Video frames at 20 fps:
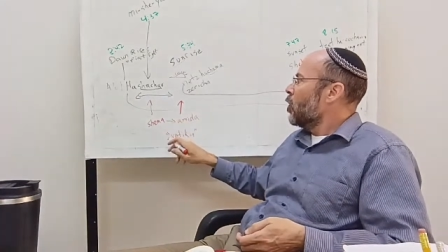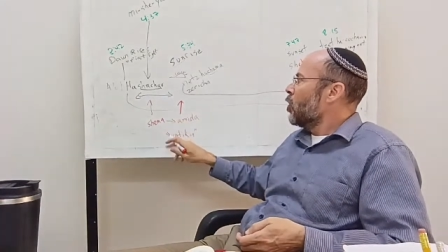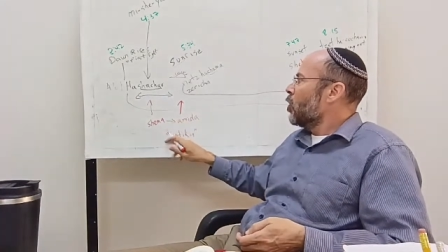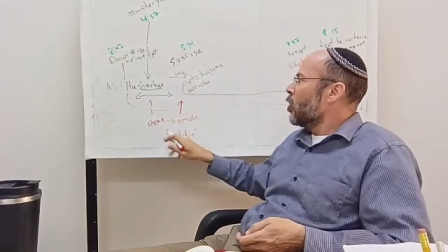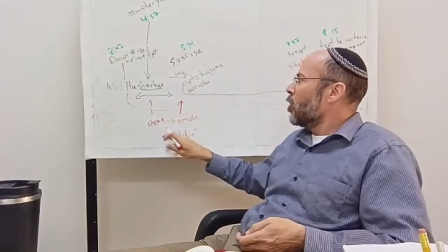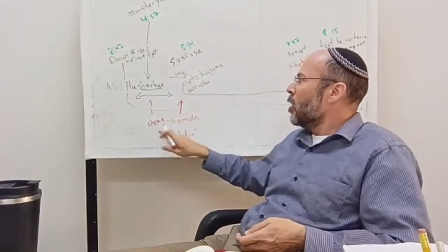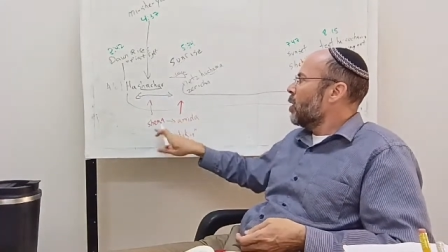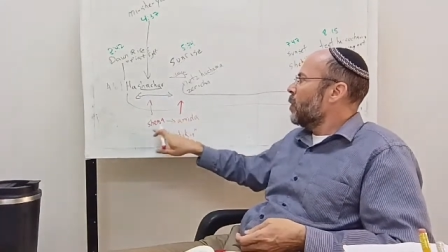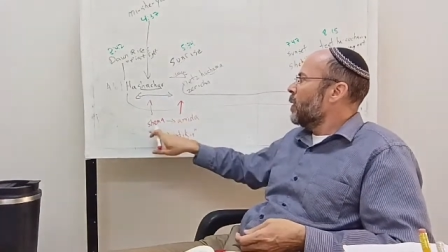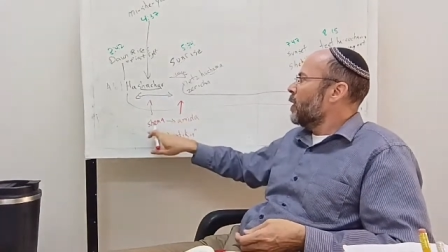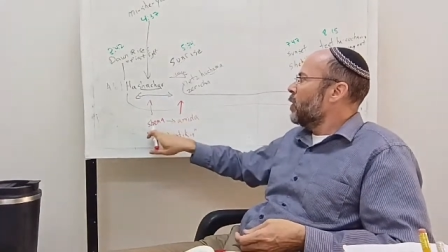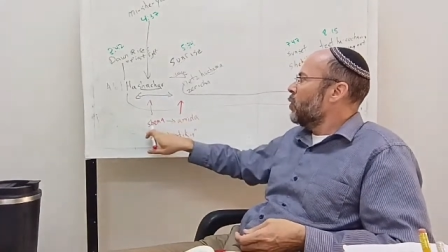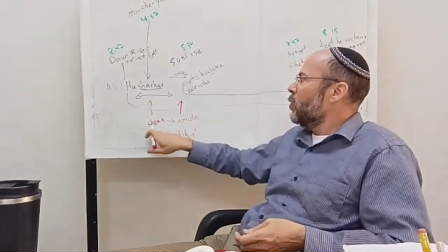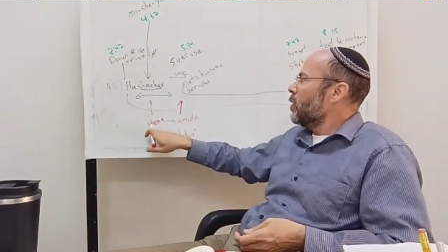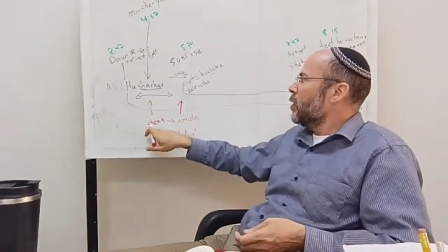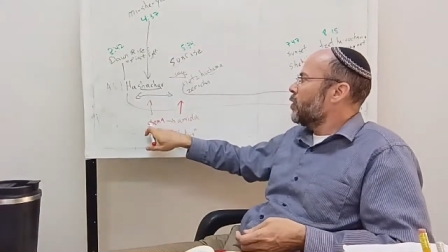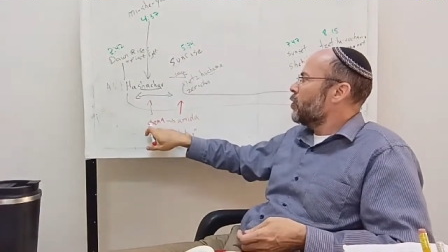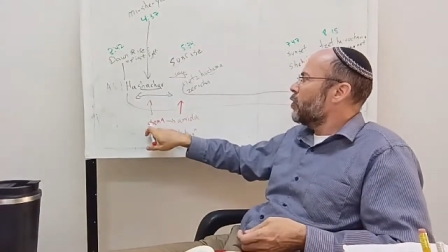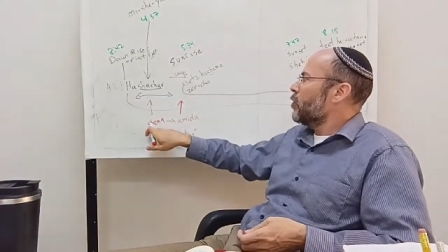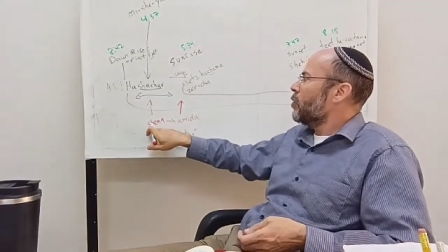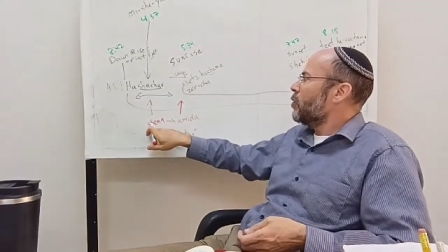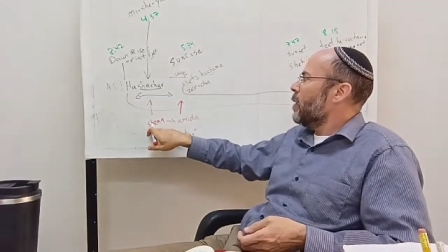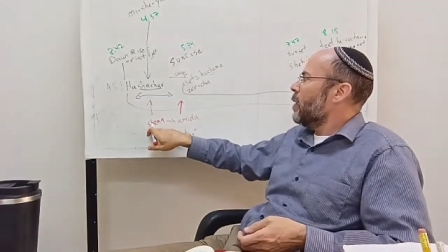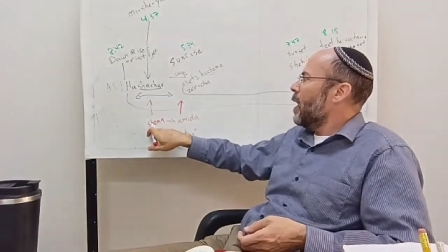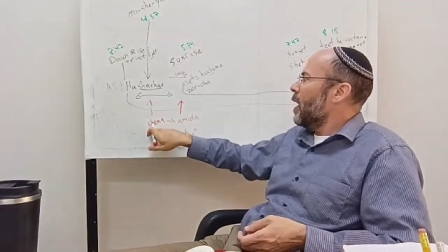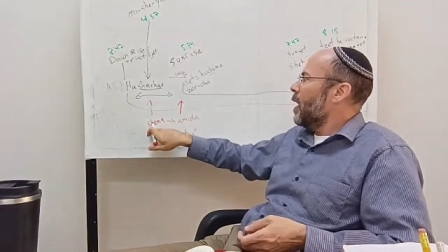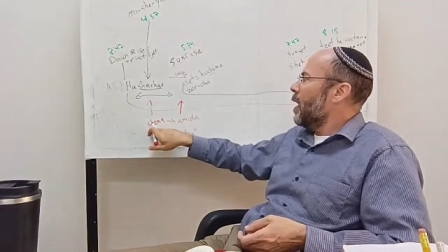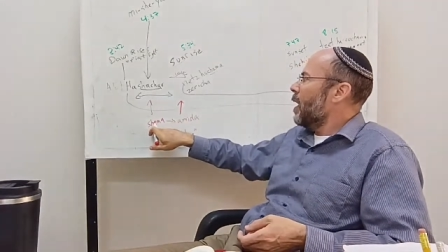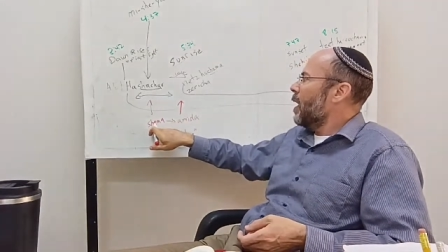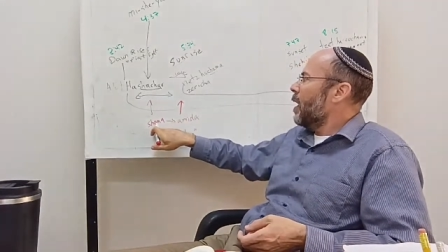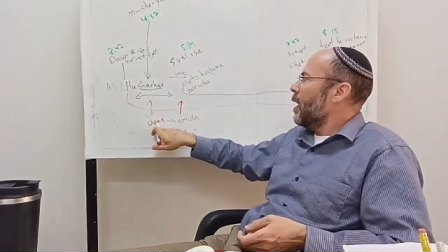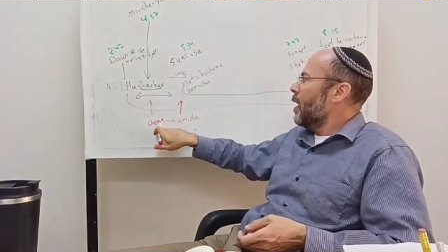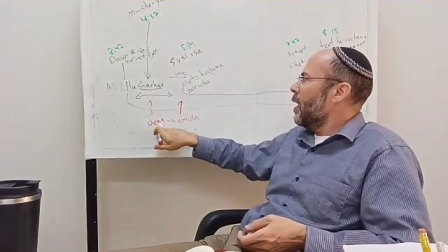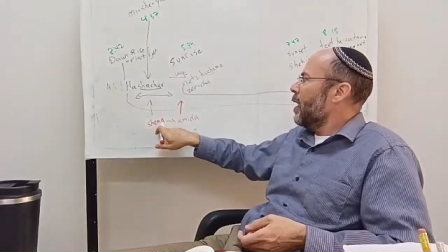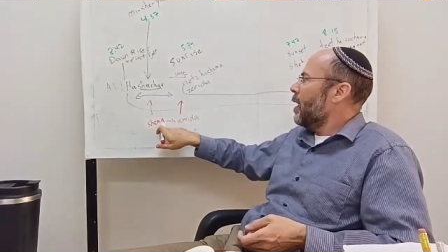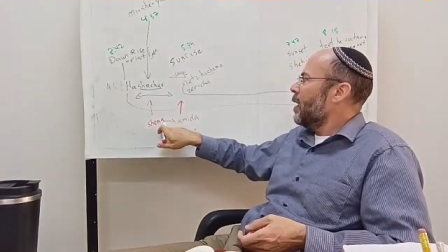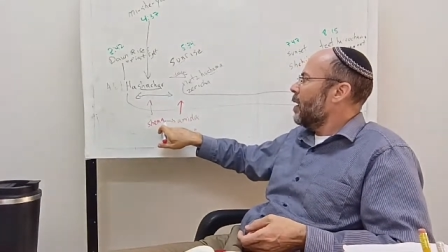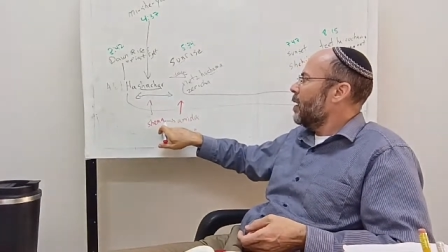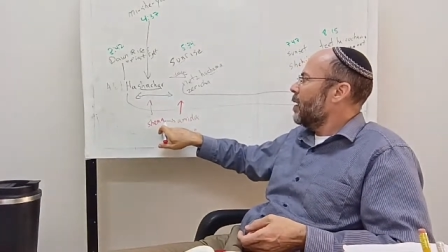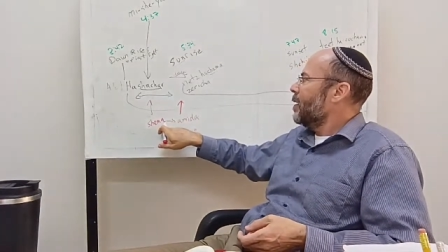you're going to be doing
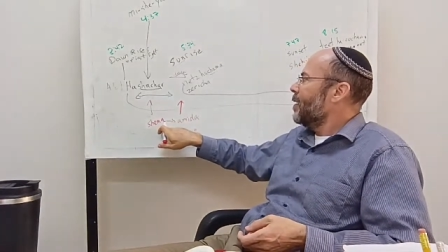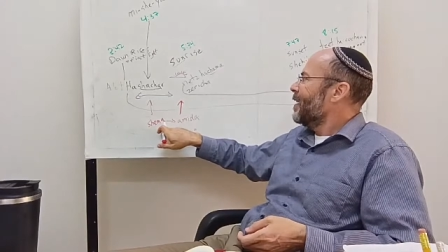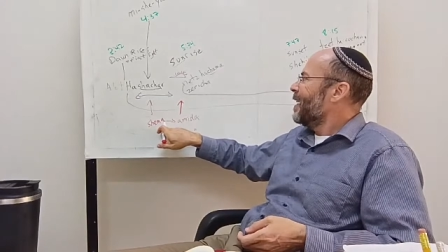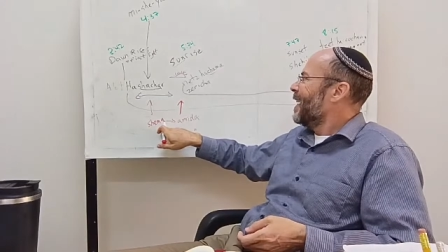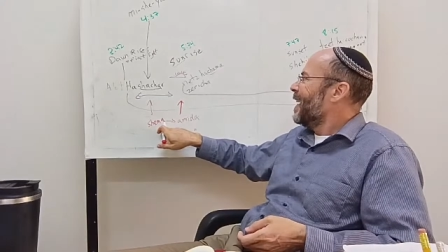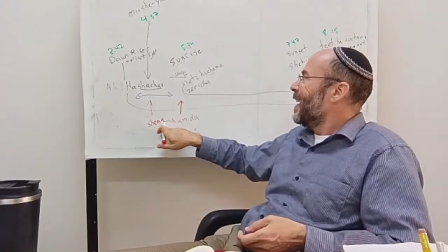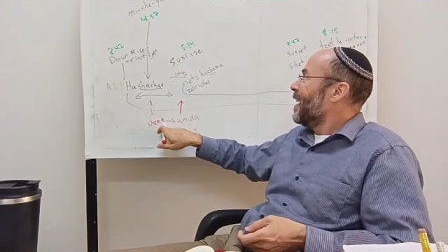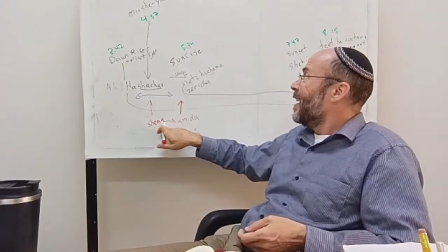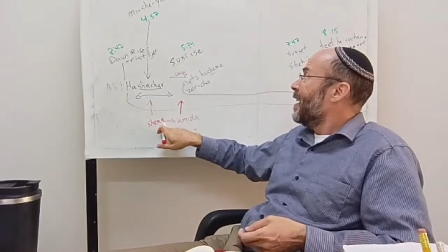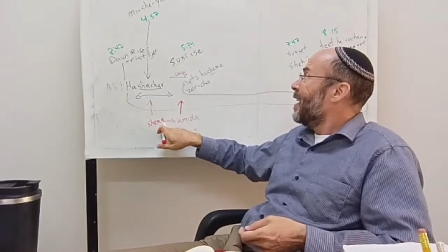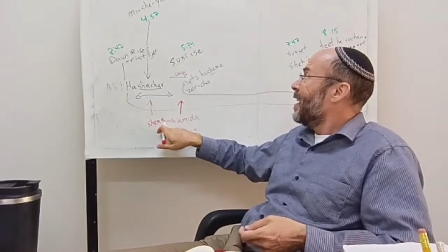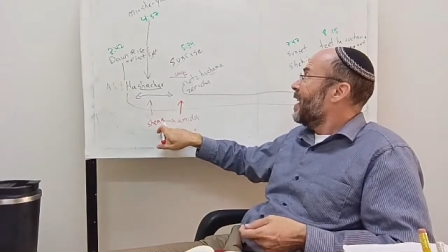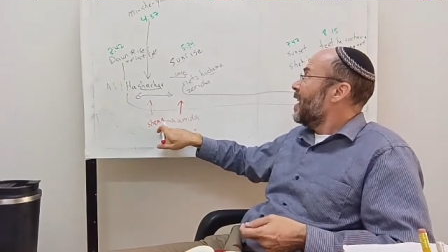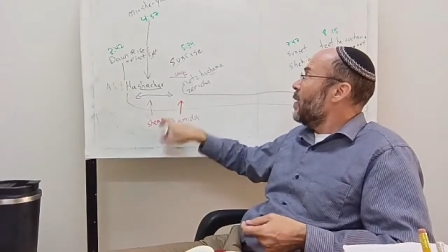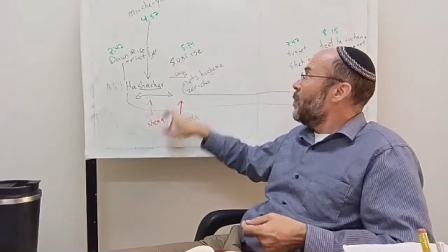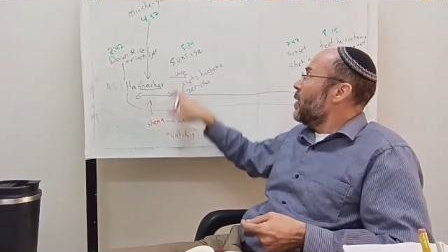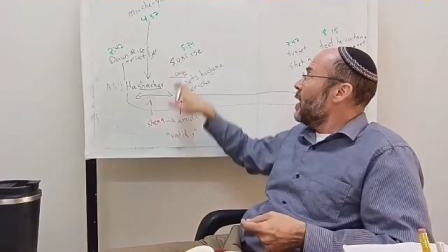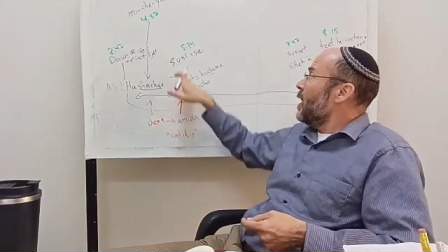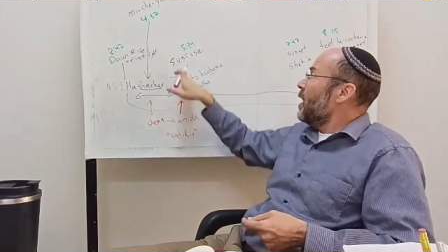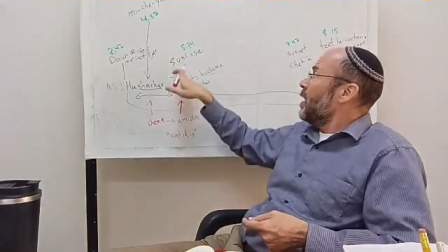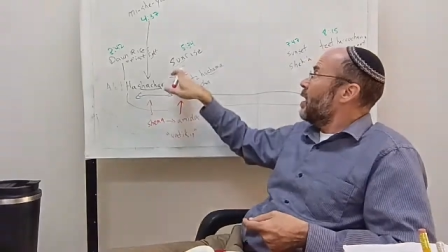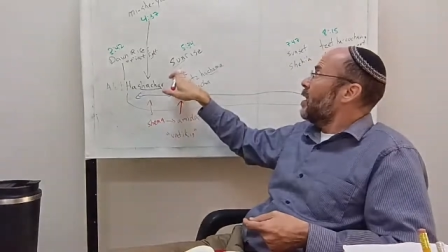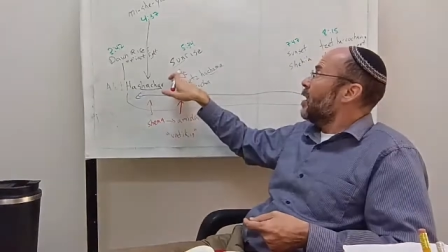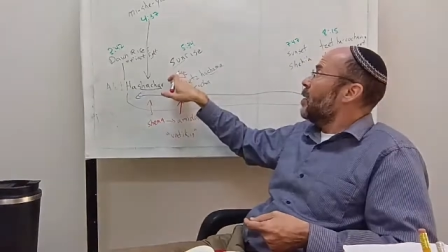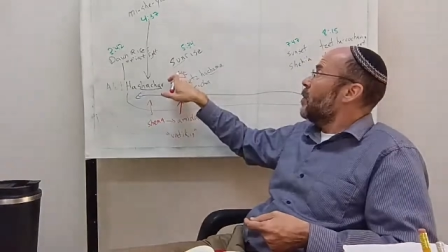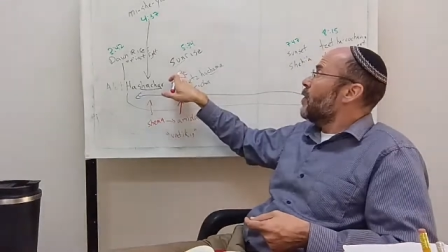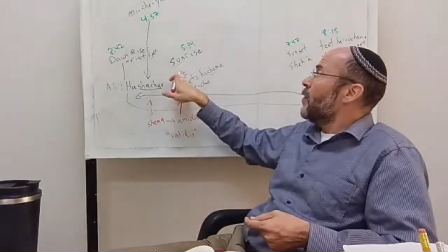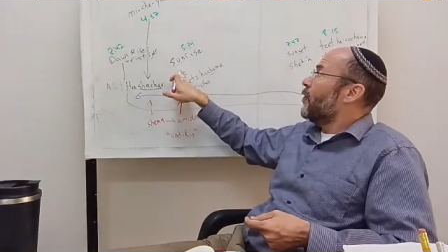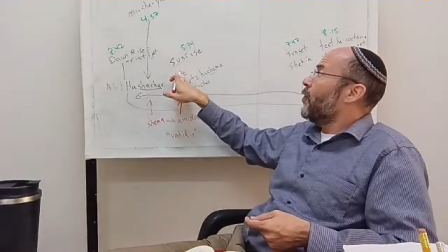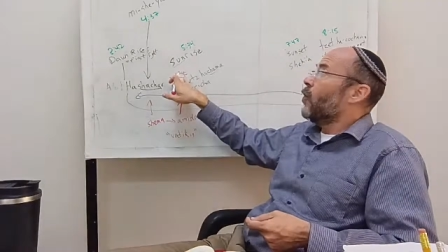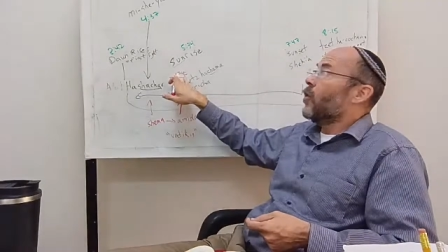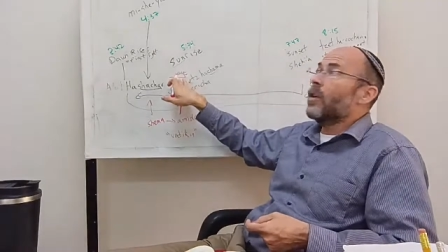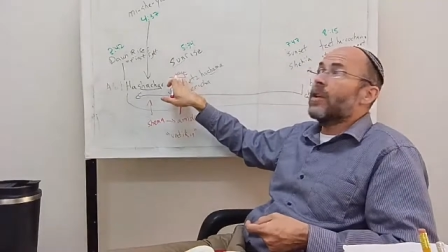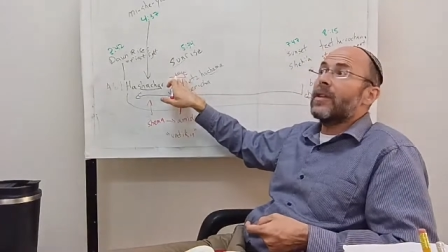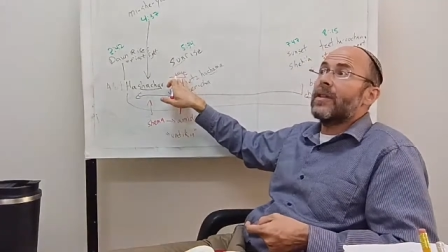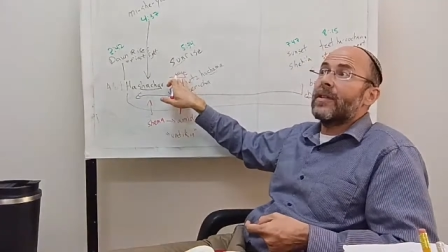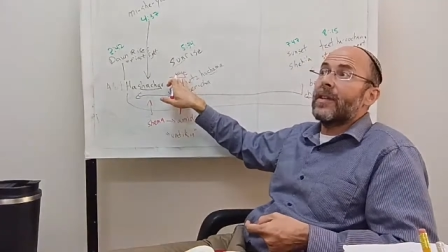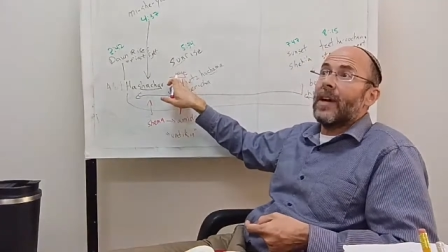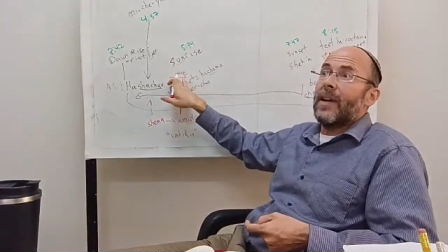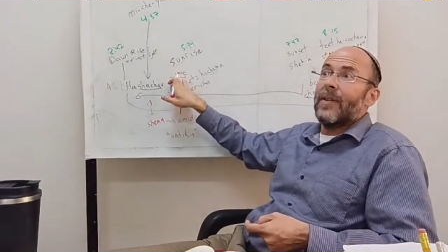Shema immediately before
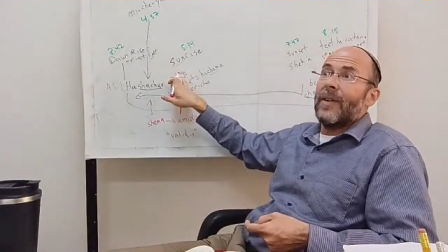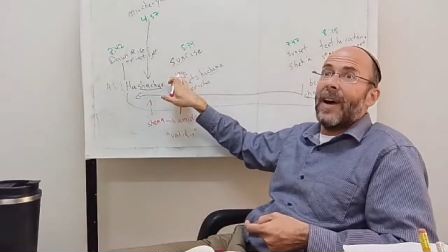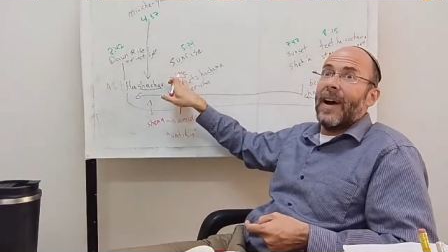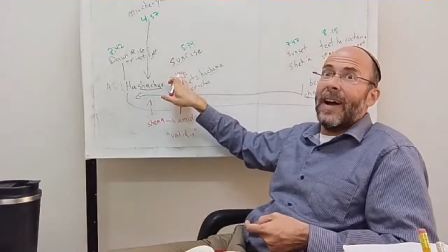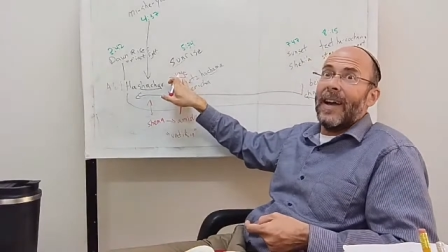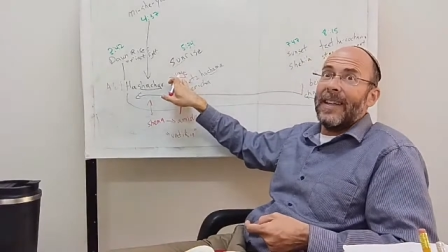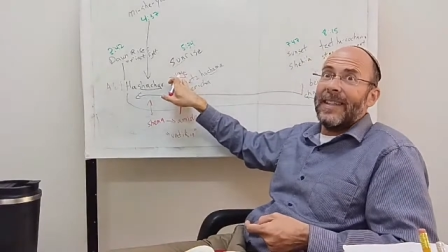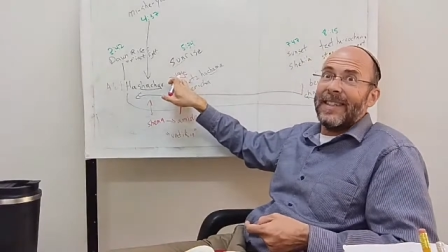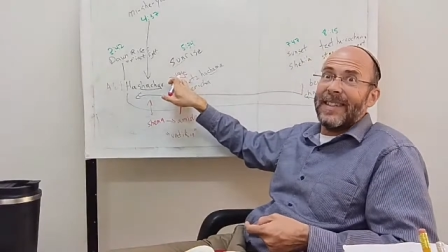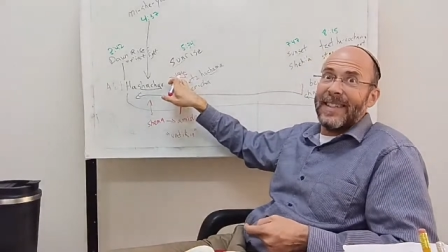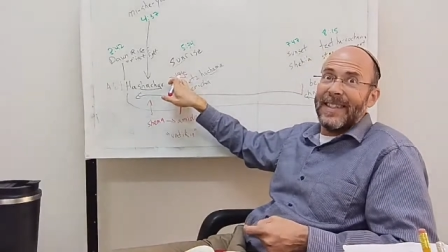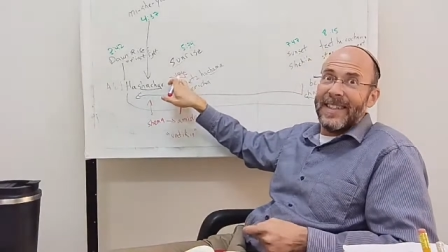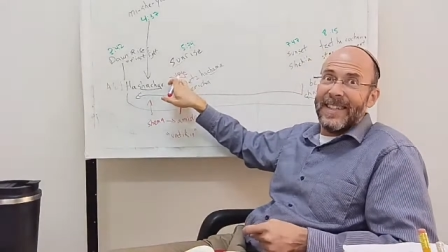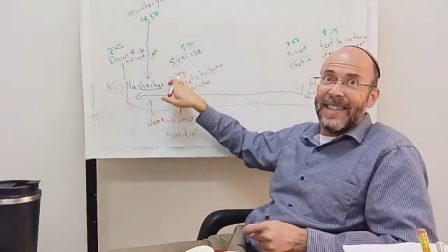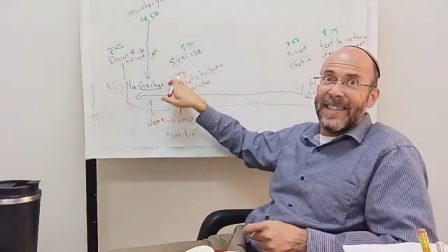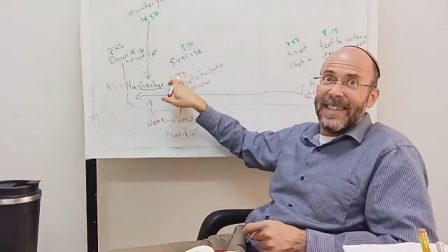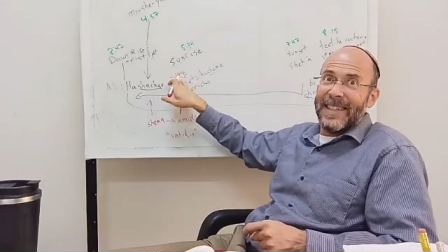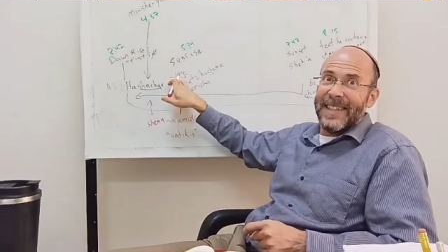the sunrise,